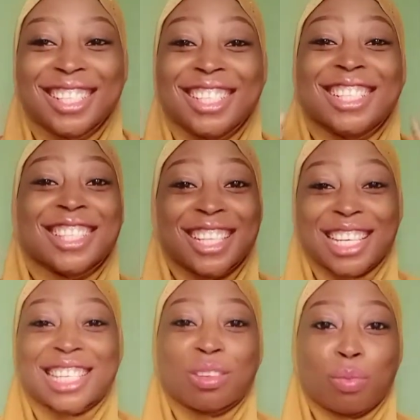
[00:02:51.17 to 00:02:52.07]

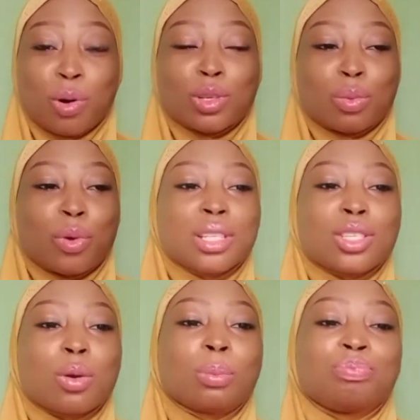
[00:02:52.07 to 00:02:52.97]
that's pulse points.
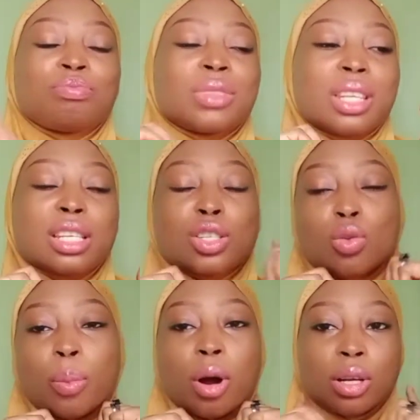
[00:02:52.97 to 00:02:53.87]
So these two
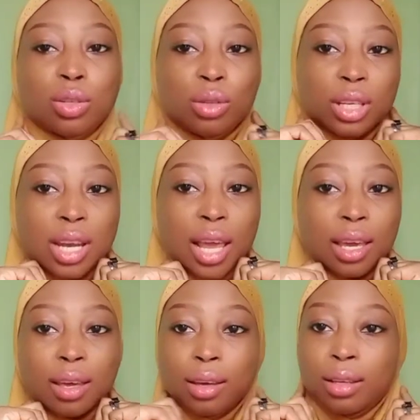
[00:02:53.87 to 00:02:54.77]
parts on the
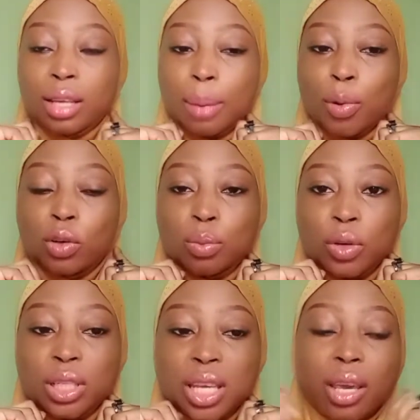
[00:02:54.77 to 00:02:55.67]
neck, there are pulse
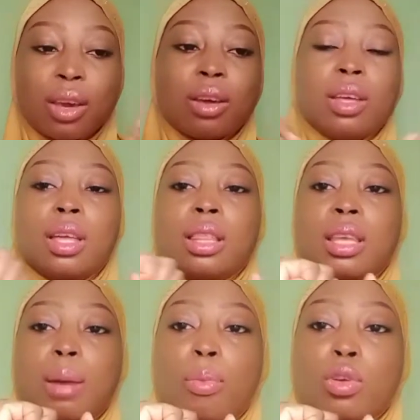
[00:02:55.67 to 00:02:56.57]
points here, there
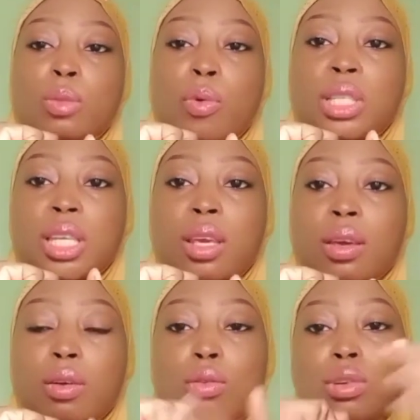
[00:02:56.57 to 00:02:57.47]
are pulse points here
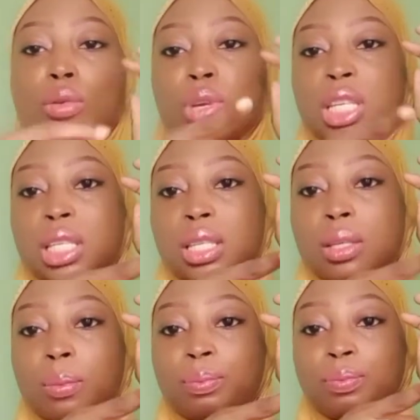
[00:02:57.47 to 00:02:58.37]
on your wrist.
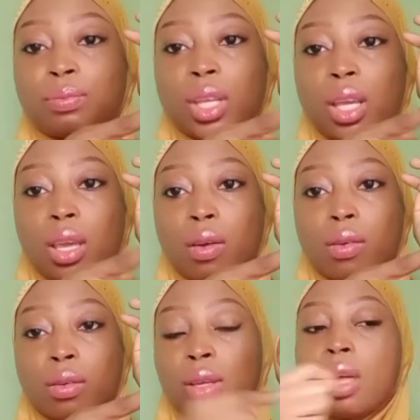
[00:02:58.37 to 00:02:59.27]
Here,
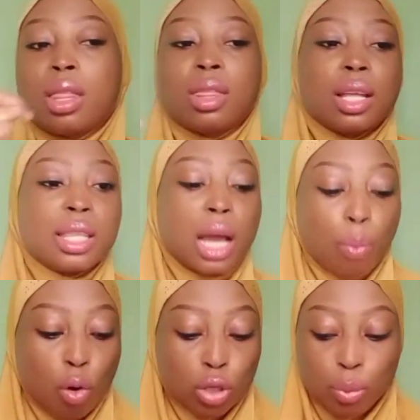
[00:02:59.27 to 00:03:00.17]
then there are
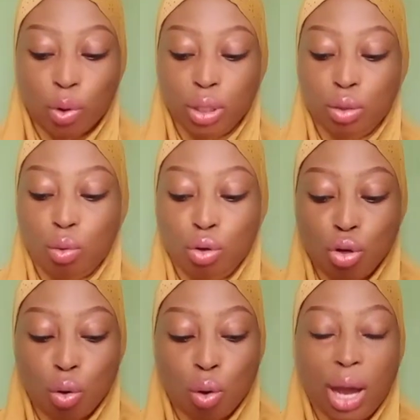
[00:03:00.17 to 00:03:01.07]
pulse points on
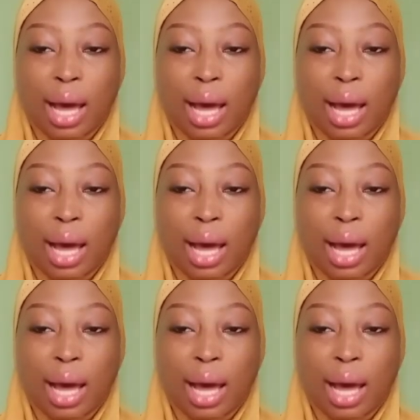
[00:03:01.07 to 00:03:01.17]
your at the